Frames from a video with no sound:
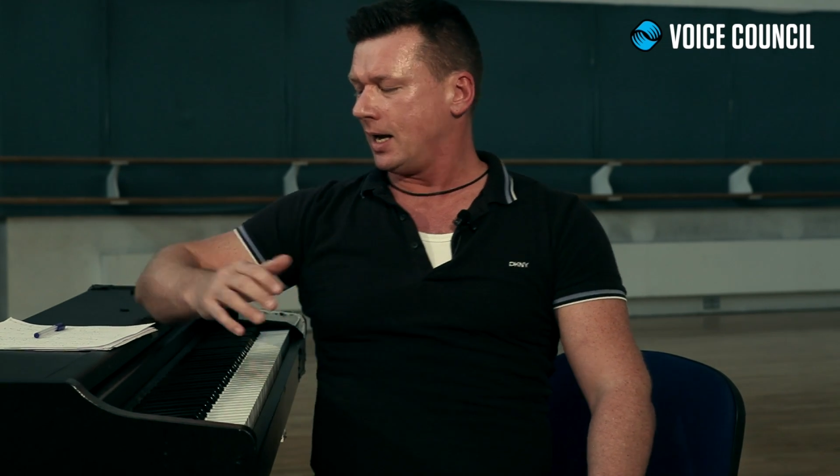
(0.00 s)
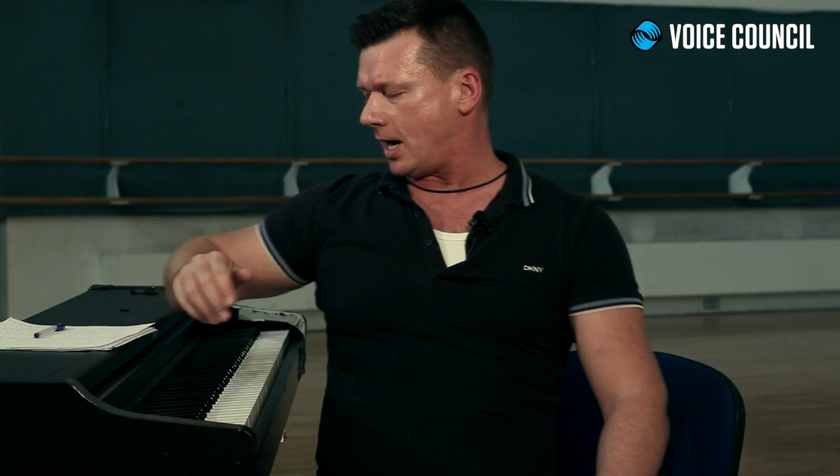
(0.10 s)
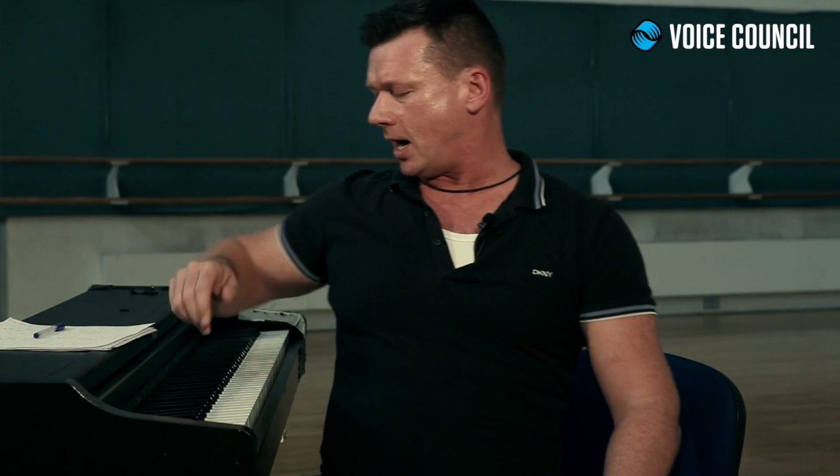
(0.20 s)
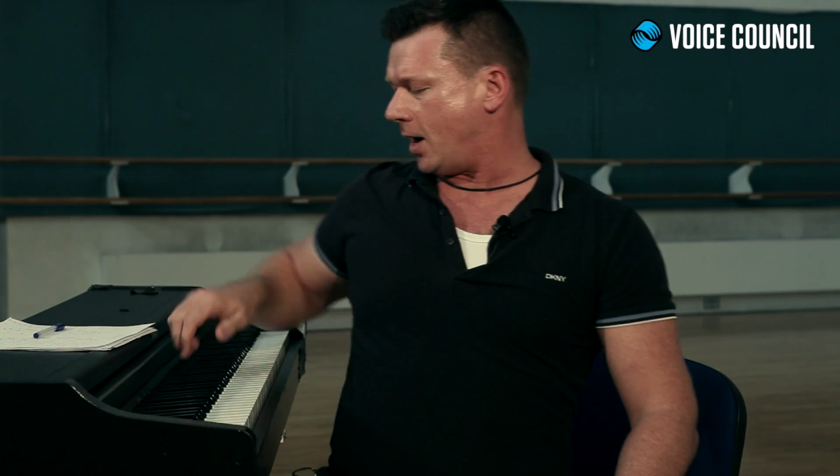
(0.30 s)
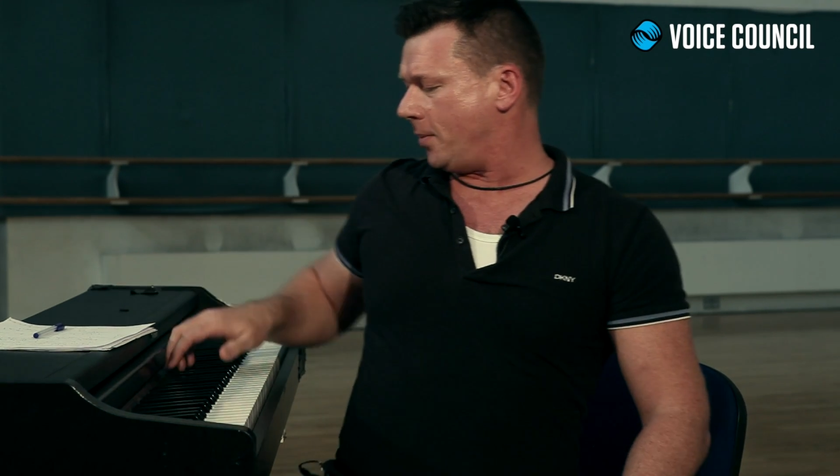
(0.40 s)

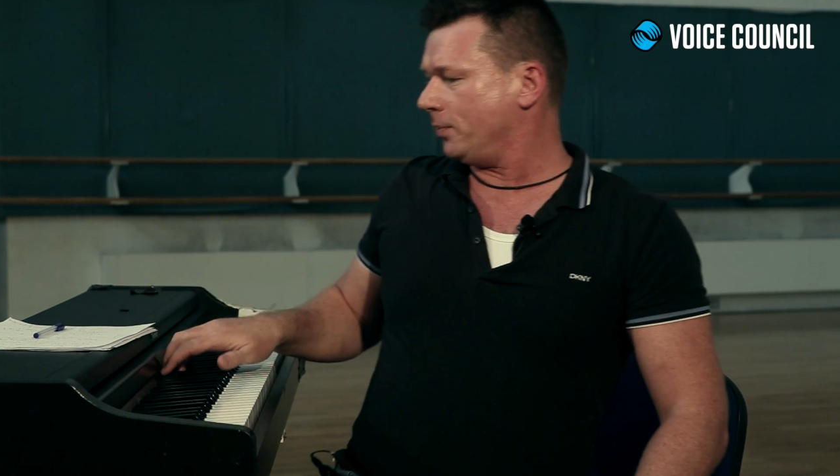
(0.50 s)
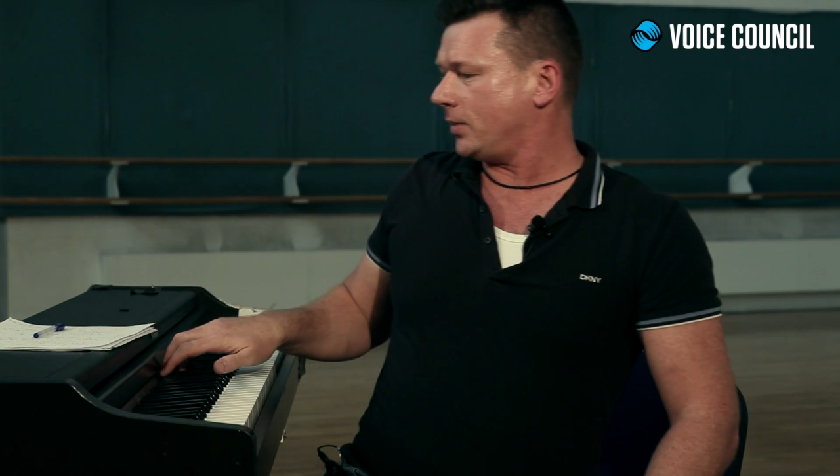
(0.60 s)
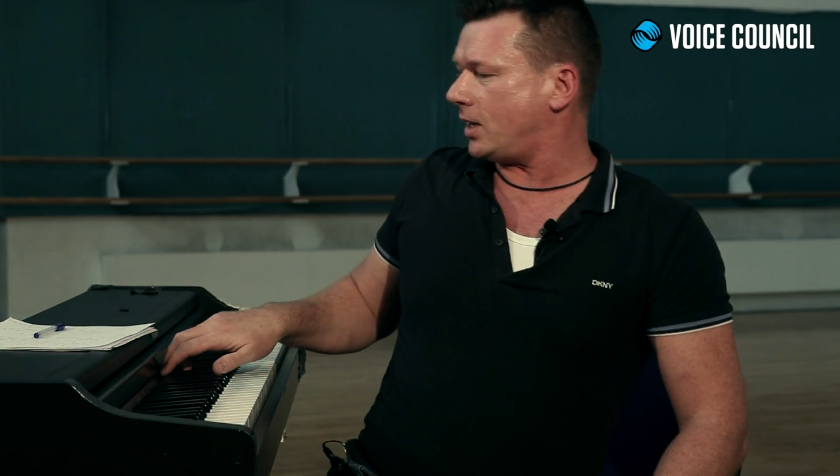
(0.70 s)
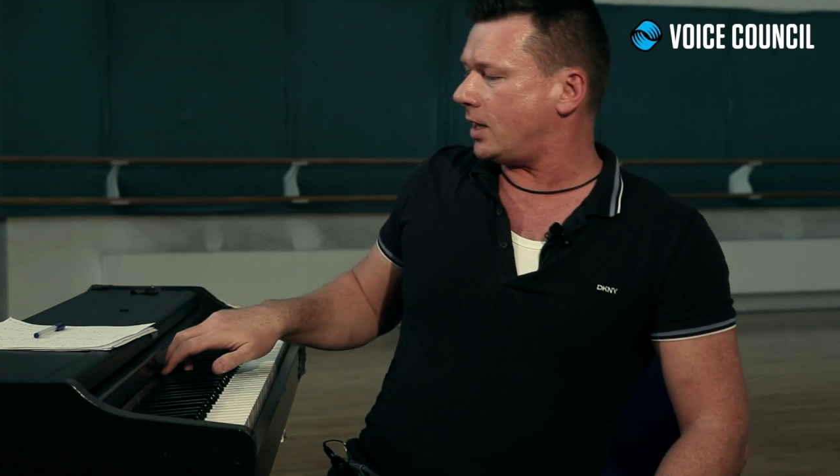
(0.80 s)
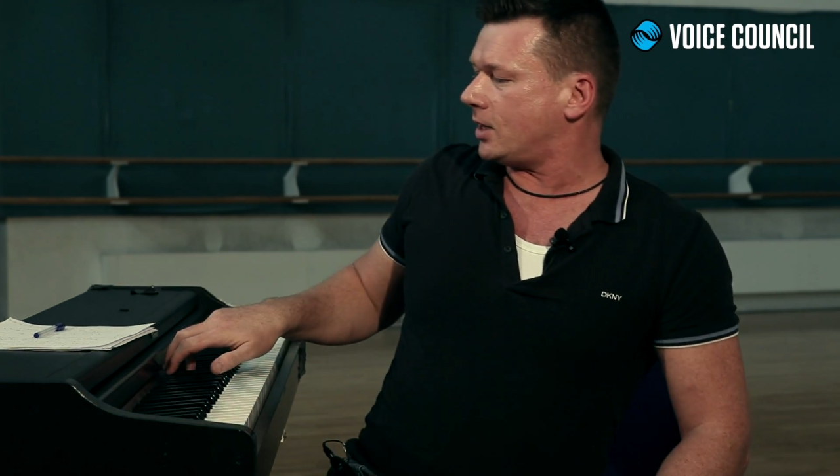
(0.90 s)

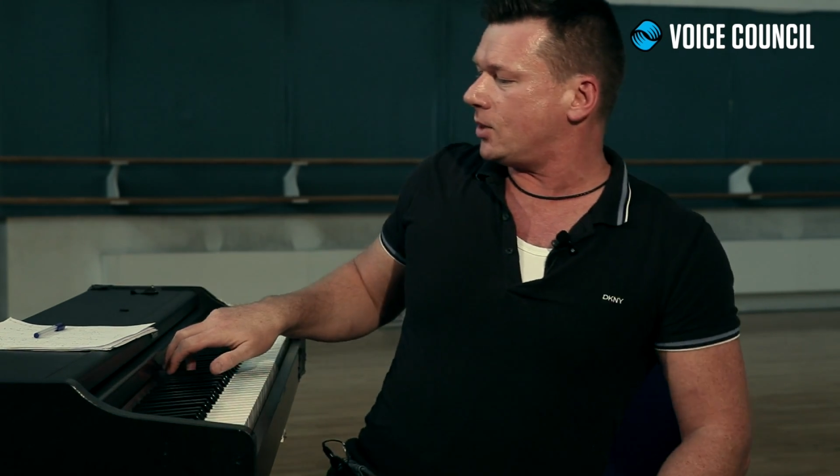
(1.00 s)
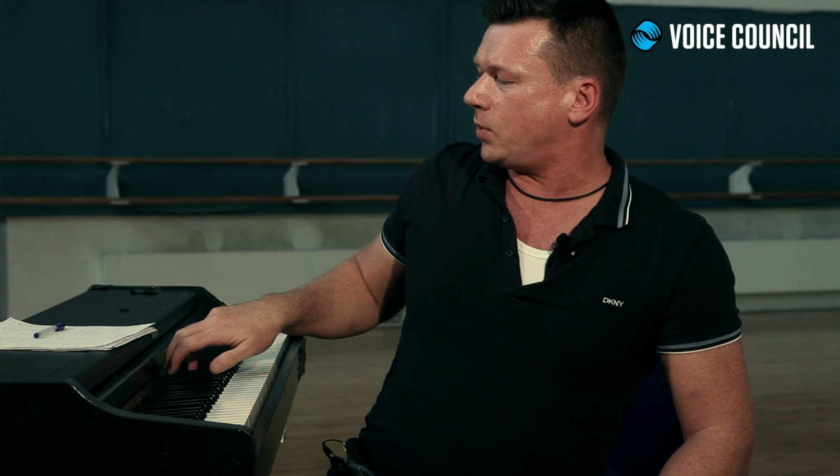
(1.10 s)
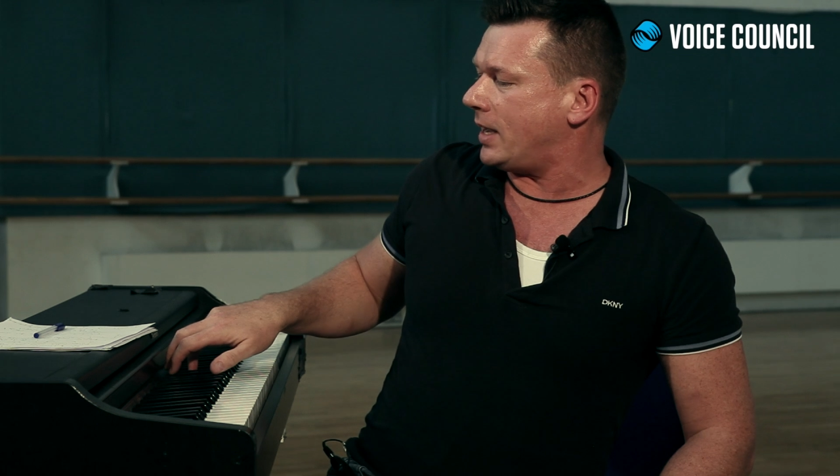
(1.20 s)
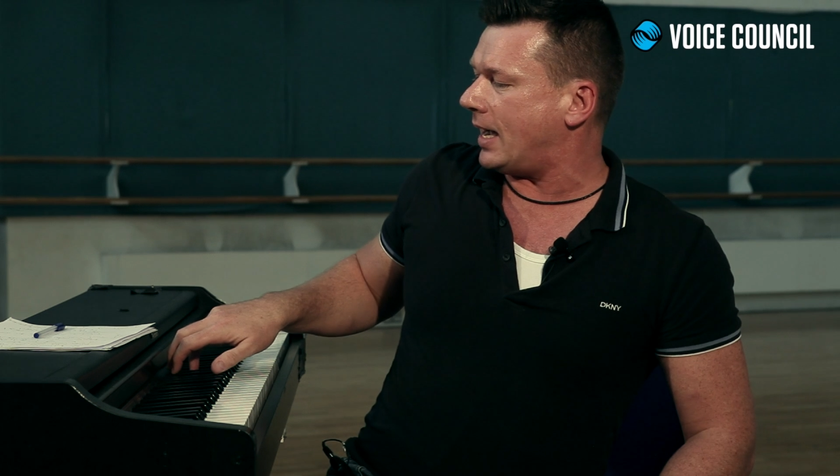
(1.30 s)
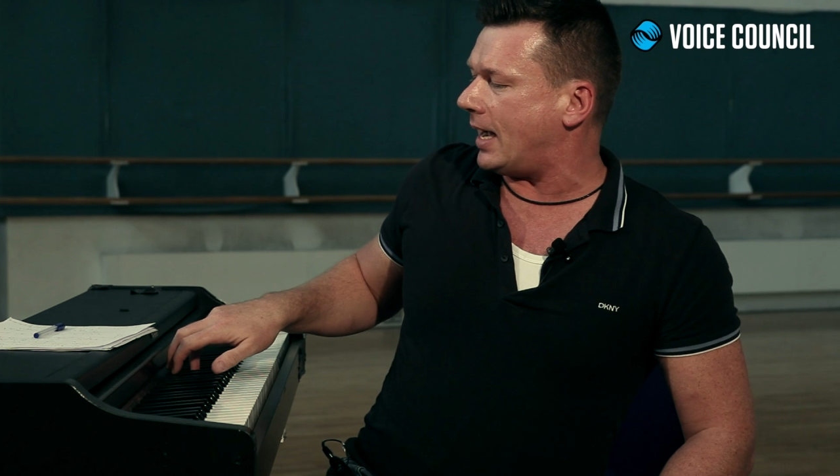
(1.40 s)

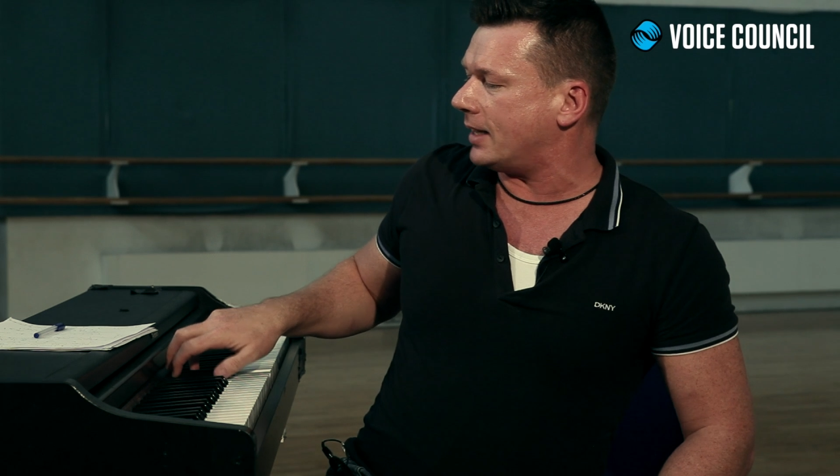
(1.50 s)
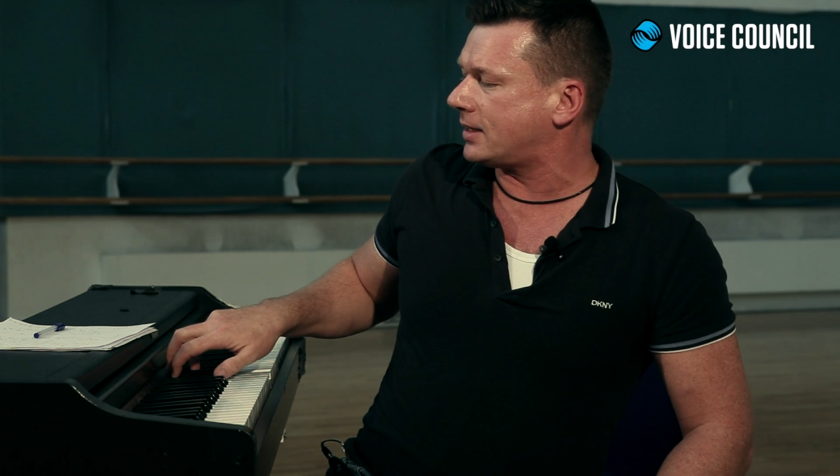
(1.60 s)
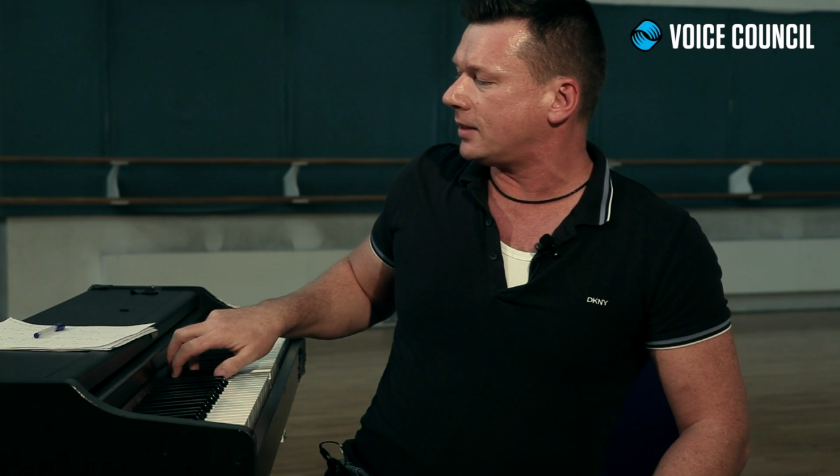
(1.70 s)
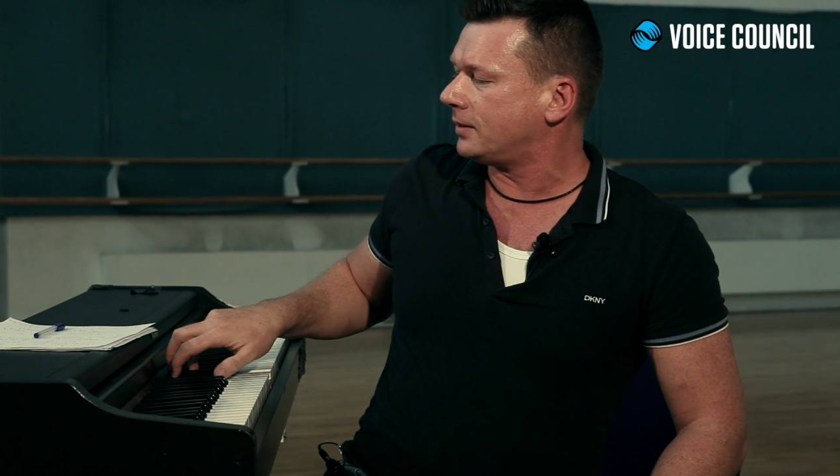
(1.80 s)
we had,